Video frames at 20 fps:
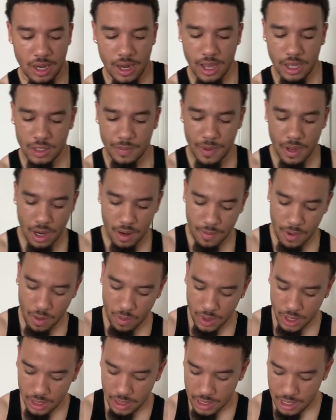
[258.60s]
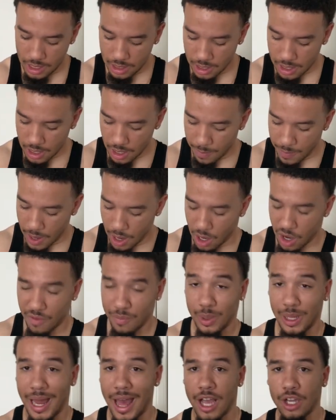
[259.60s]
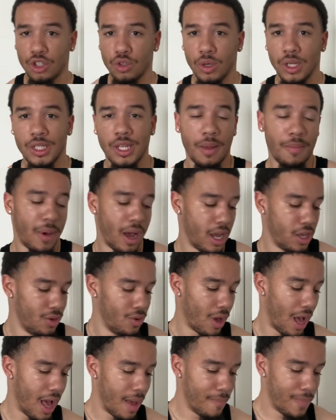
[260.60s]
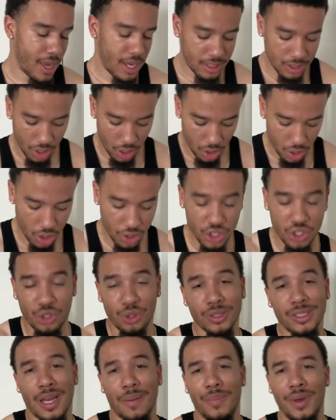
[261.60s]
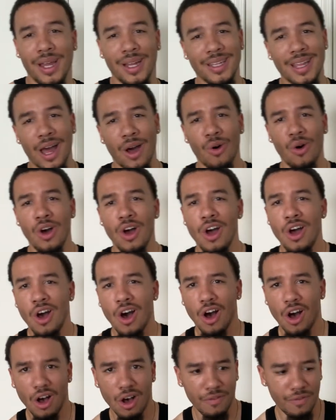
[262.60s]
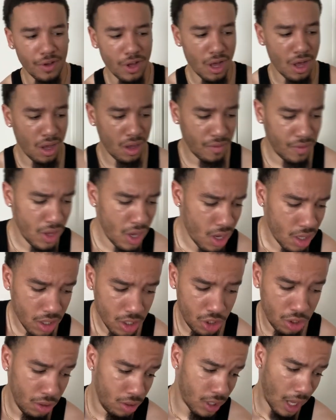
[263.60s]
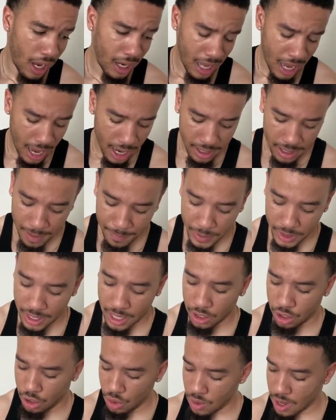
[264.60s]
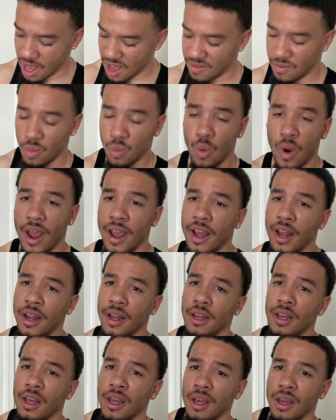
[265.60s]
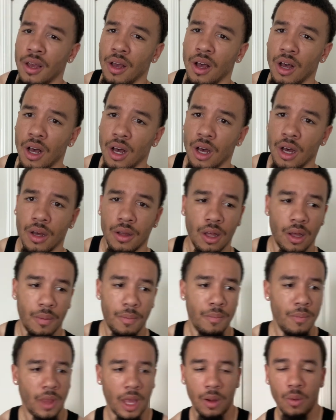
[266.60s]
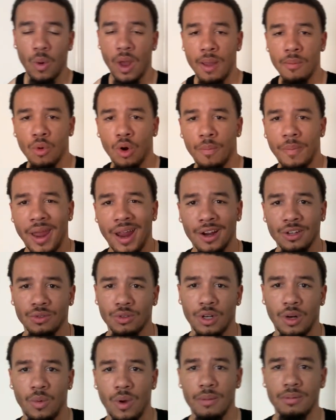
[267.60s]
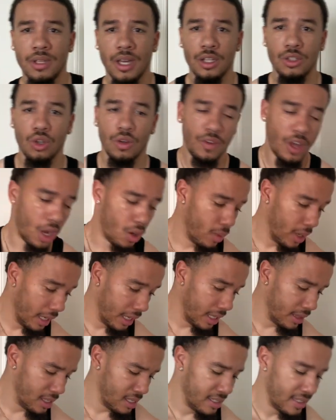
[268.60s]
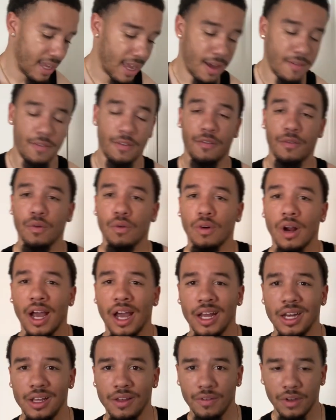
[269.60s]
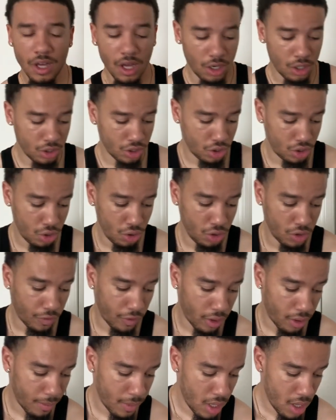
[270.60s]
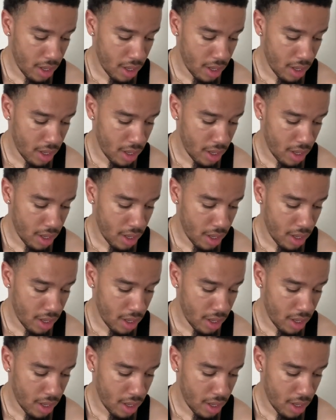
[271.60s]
next pair, man, we did get a pair of black shorts. And mind you, I based all the shorts I picked out off of shoes I got, but they do have way, uh, like way more pairs on their website. So if y'all wanna get these, they have a variety of colors to choose from.